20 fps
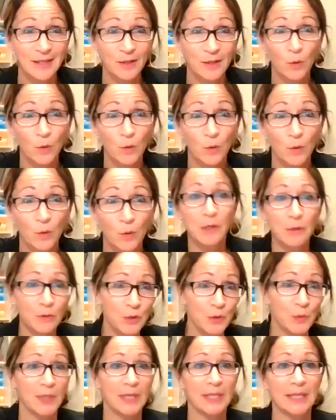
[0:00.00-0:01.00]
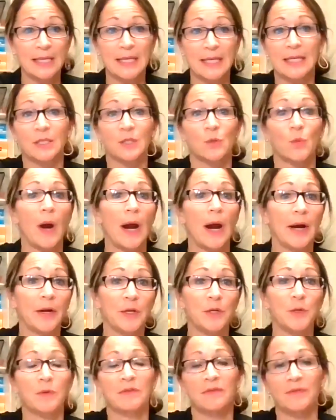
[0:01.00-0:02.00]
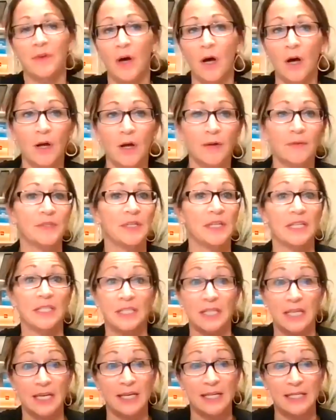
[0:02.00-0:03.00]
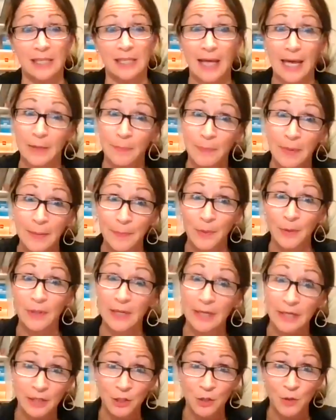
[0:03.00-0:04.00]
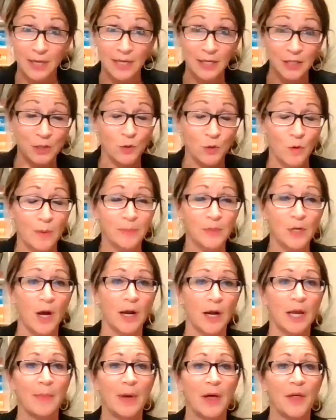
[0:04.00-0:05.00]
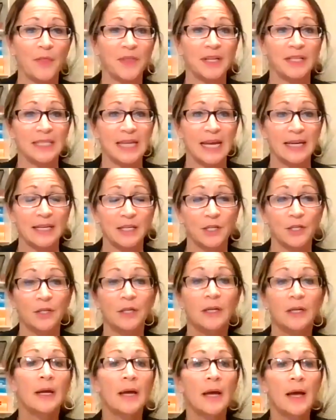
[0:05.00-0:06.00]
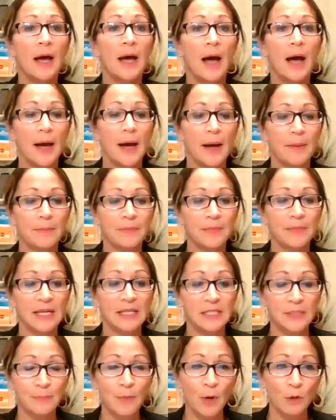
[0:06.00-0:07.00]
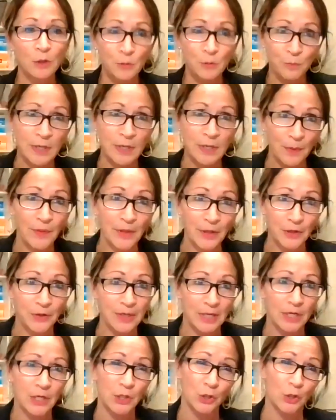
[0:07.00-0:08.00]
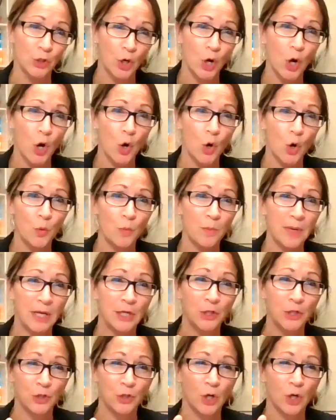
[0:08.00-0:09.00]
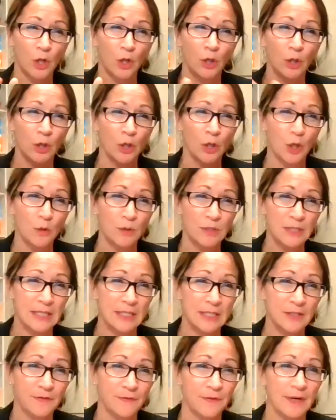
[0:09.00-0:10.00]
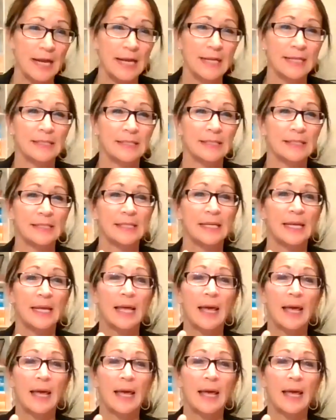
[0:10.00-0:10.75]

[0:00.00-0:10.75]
Why are you doing this? Why are you involved? It's a lot of people, and you guys know who I'm talking about that's on here. It's most people that are in your home and your closest friends.